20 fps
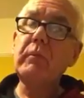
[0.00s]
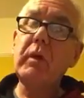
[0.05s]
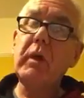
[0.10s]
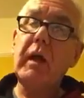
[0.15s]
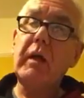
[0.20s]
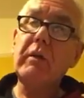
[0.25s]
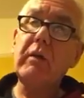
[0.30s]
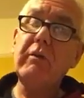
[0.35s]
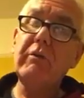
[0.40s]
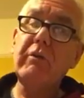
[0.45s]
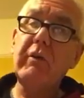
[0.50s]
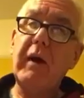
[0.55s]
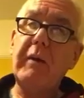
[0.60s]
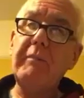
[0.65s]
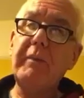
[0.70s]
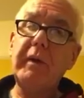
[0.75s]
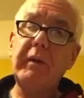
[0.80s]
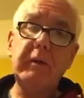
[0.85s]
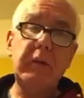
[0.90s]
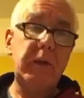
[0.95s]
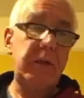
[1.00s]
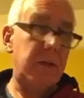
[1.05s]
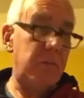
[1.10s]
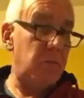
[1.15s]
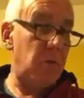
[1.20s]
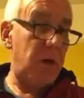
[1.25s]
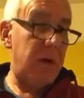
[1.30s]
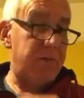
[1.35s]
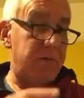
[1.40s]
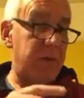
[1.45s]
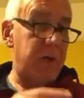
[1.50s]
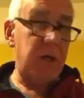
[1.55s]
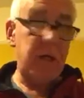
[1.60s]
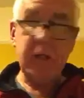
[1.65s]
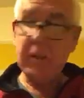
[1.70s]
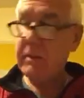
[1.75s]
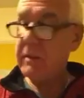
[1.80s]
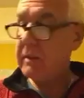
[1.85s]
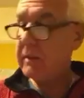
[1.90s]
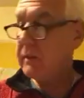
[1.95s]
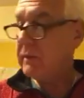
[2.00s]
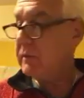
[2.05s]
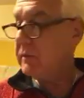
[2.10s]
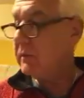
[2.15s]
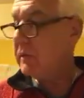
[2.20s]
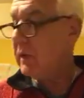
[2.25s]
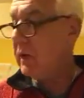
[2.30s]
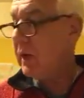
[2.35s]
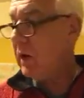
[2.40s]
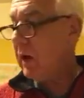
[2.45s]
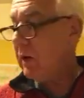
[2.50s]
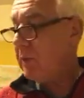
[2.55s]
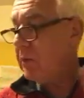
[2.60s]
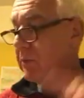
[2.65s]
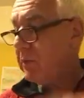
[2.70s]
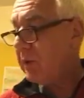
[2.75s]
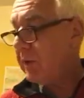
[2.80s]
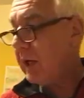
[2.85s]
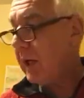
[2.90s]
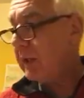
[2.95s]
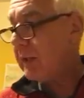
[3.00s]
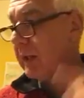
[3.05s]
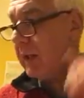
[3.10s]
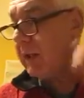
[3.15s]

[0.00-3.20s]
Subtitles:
Go and do it through admin, and then whatever it is, I will put that